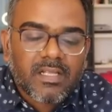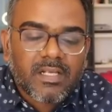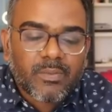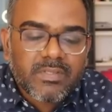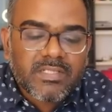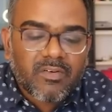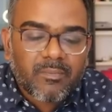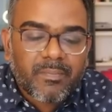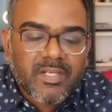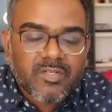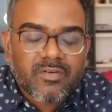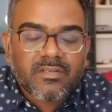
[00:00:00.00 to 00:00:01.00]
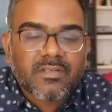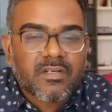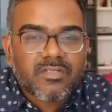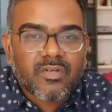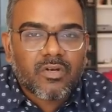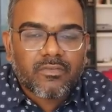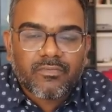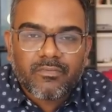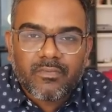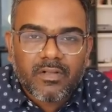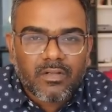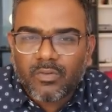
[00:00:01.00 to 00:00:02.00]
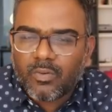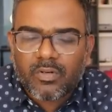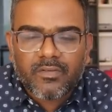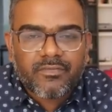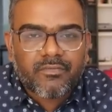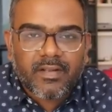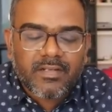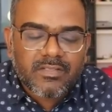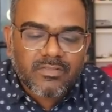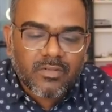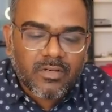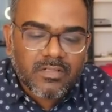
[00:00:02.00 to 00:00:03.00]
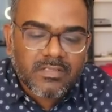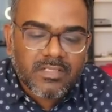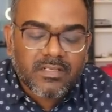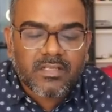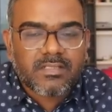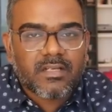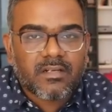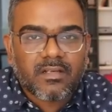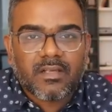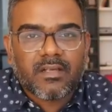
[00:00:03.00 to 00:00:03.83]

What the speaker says: It was developed based on research of a lot of trend stocks in Nasdaq,